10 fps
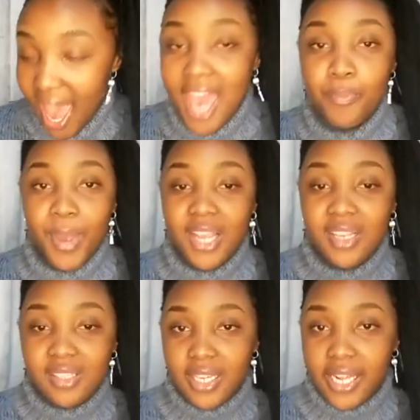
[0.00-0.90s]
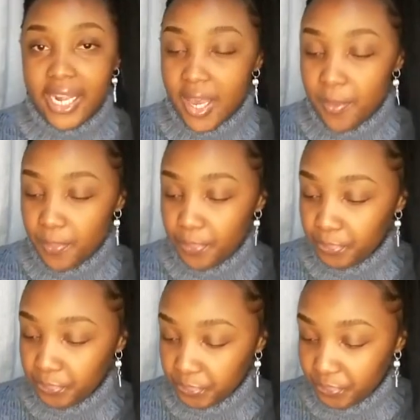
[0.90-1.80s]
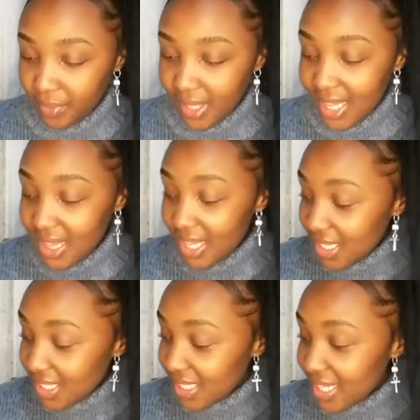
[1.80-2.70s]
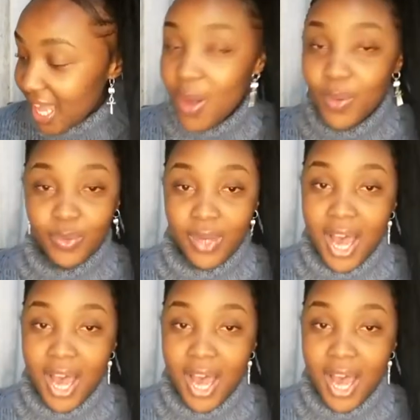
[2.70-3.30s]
And basically, this now